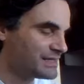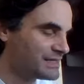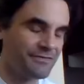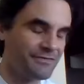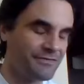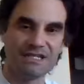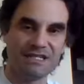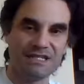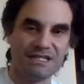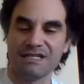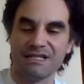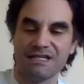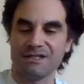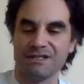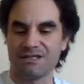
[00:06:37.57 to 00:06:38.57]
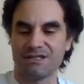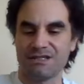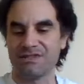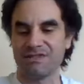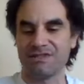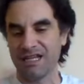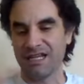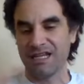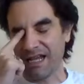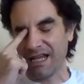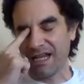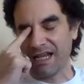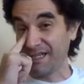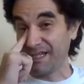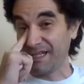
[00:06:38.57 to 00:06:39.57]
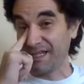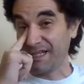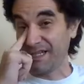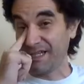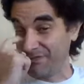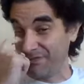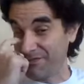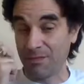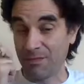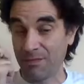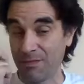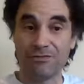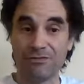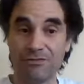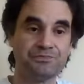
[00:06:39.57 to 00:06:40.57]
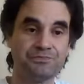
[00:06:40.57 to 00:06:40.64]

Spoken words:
1787, I believe.